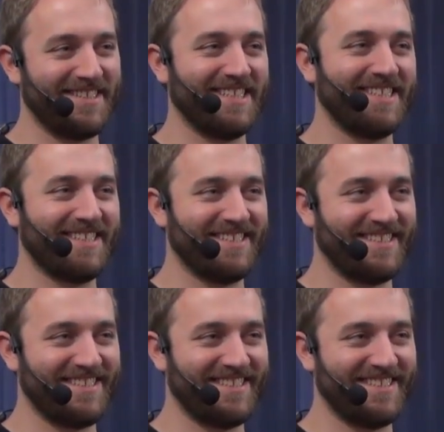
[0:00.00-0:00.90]

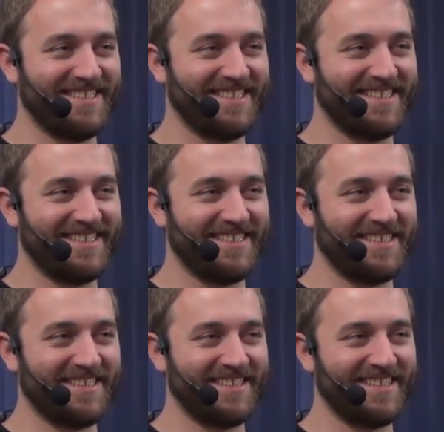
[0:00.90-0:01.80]

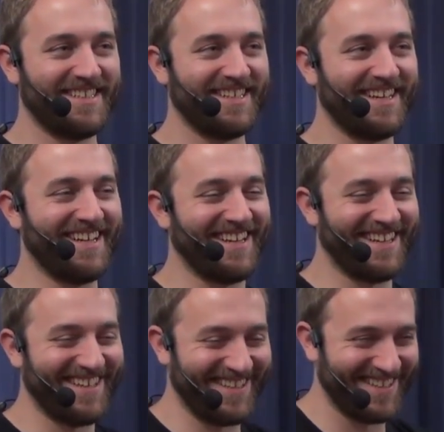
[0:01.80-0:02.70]

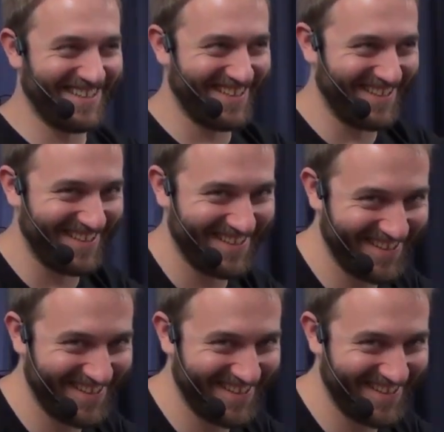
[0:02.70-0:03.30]
The person shown says nothing.